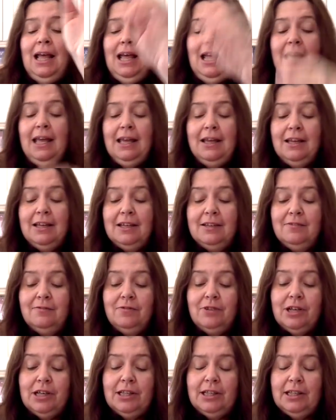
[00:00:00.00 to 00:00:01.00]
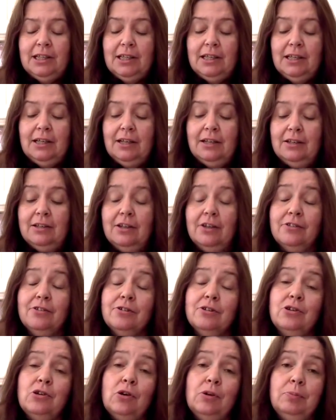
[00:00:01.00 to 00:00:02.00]
And finally,
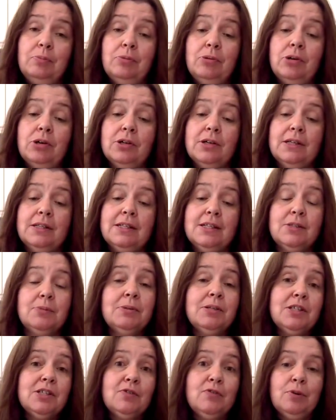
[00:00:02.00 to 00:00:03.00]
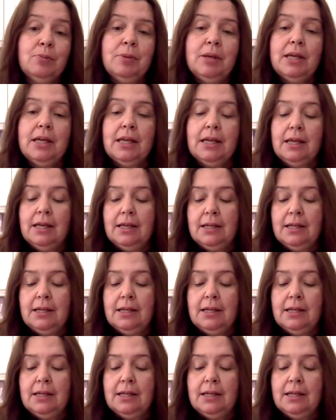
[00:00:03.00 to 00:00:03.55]
another notebook, and this one is for me,